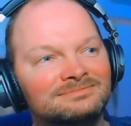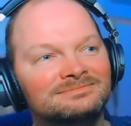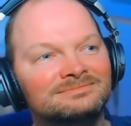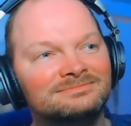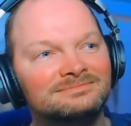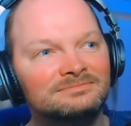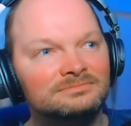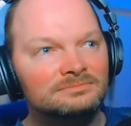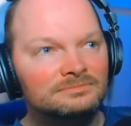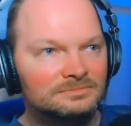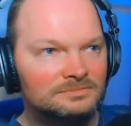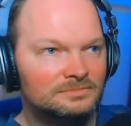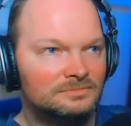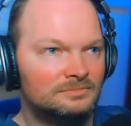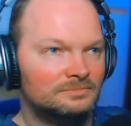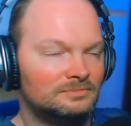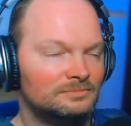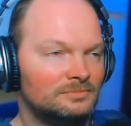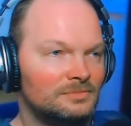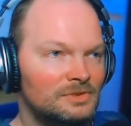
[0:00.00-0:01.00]
Uh,
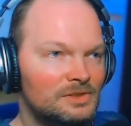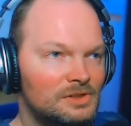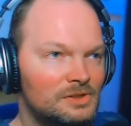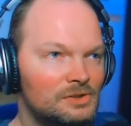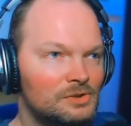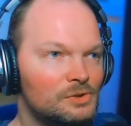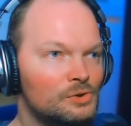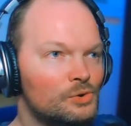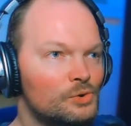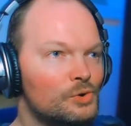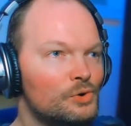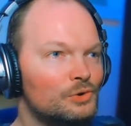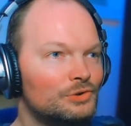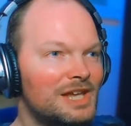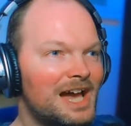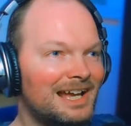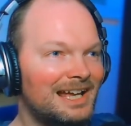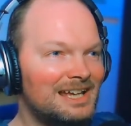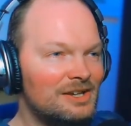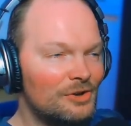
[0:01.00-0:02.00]
no, you're not ooh,
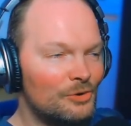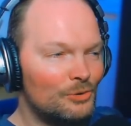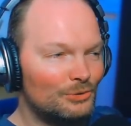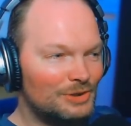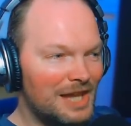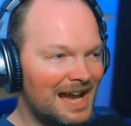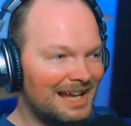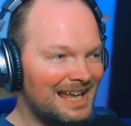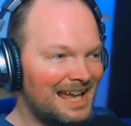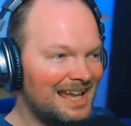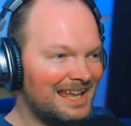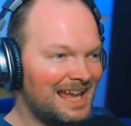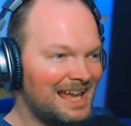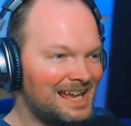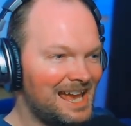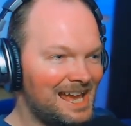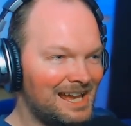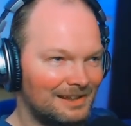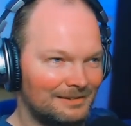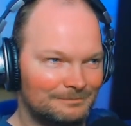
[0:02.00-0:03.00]
doggy, following ooh, doggy,
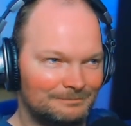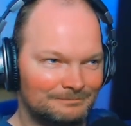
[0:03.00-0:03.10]
me.